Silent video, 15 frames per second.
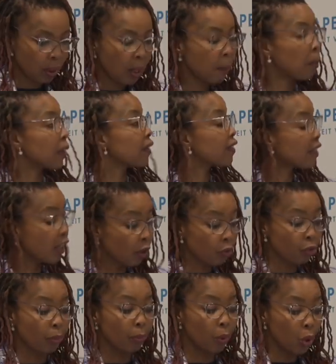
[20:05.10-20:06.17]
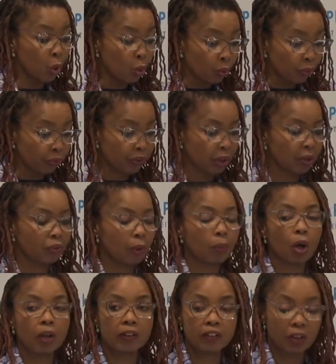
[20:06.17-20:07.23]
but still removed from
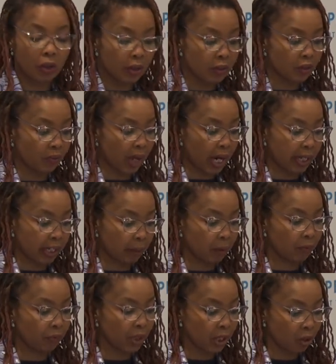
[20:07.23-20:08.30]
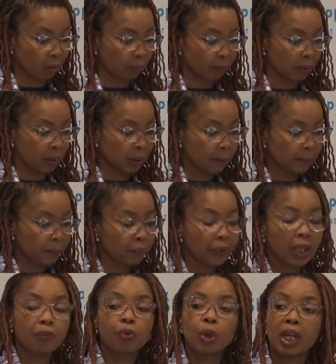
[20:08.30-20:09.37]
concerns of academic freedom.
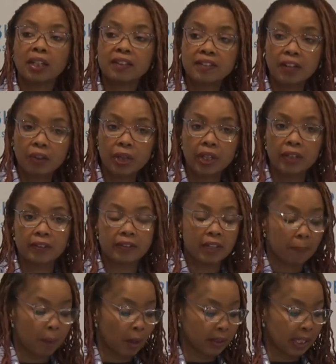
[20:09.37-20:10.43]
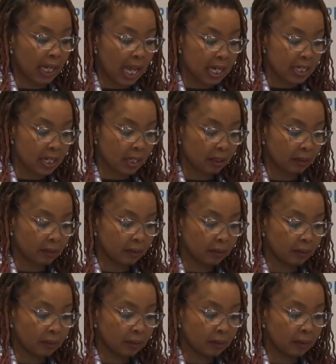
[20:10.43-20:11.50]
if we are serious about the latter.
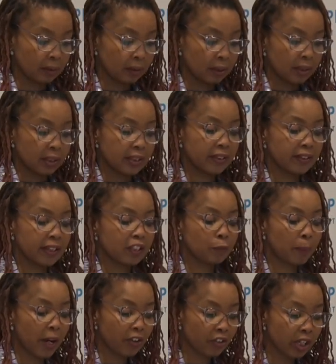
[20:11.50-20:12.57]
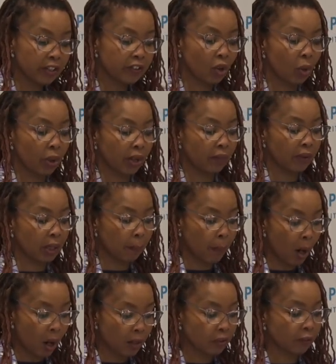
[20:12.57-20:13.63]
This is especially so given the
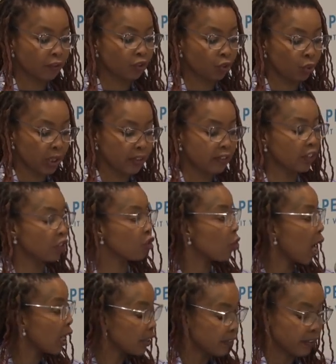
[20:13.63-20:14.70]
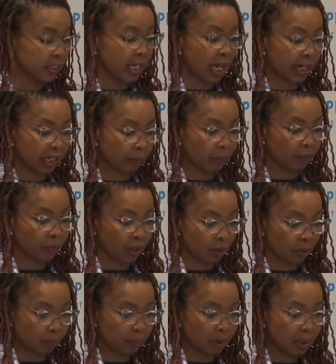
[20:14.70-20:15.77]
path of students' centrality in academic
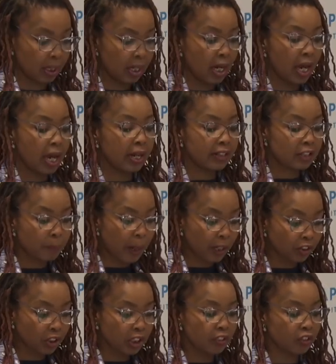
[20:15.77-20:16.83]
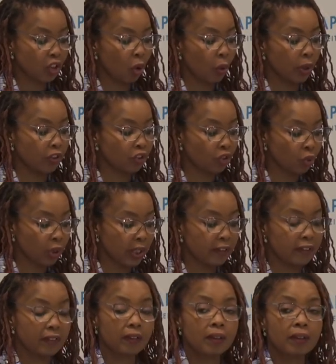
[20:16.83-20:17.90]
freedom, and especially so when students